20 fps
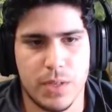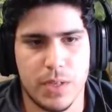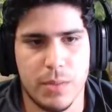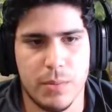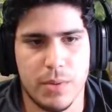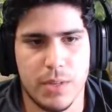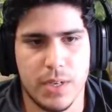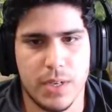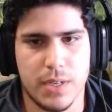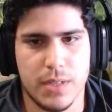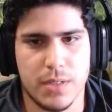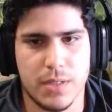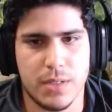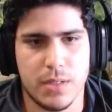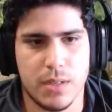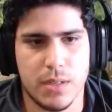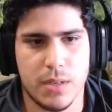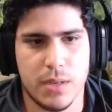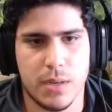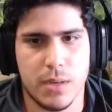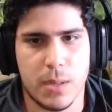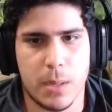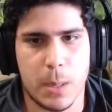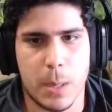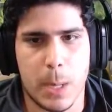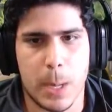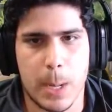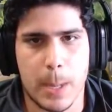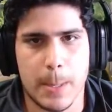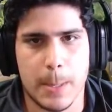Plays.
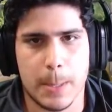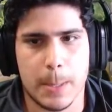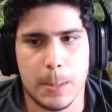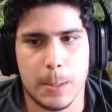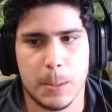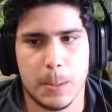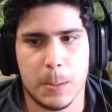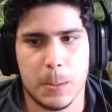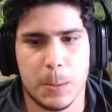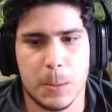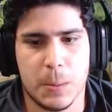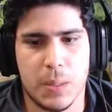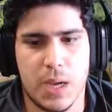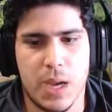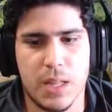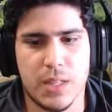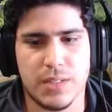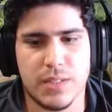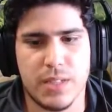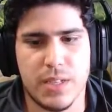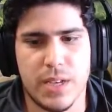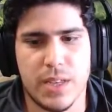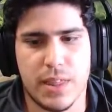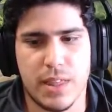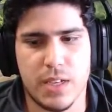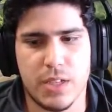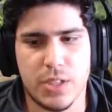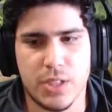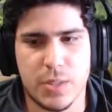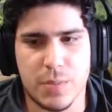Honestly, I
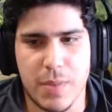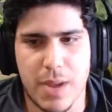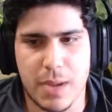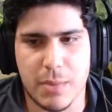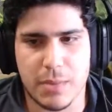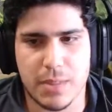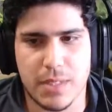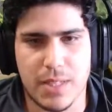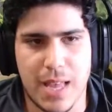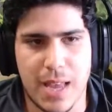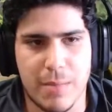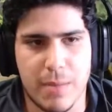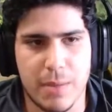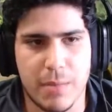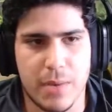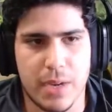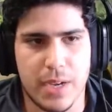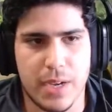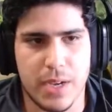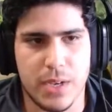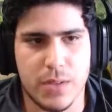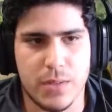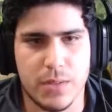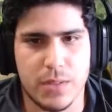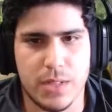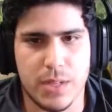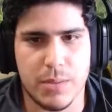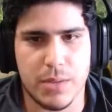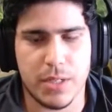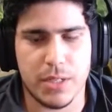think just Magma Slamming my own
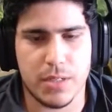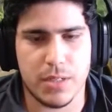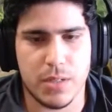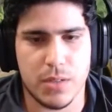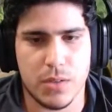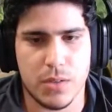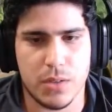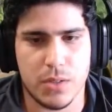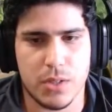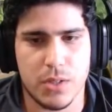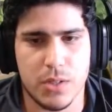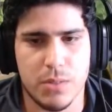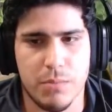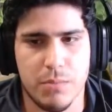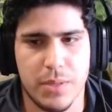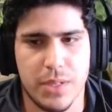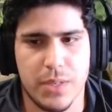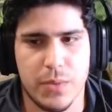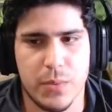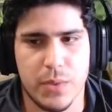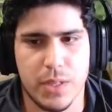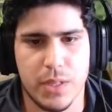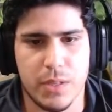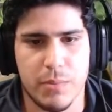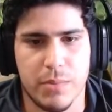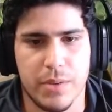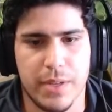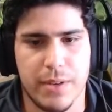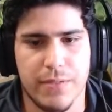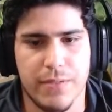Summoning Stone could be really
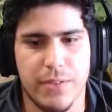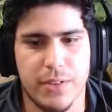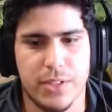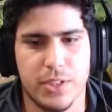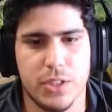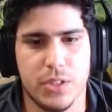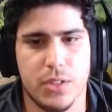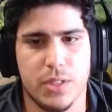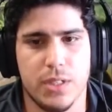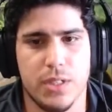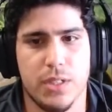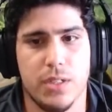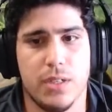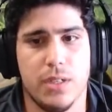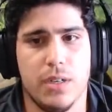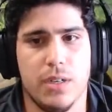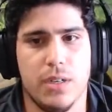beneficial here.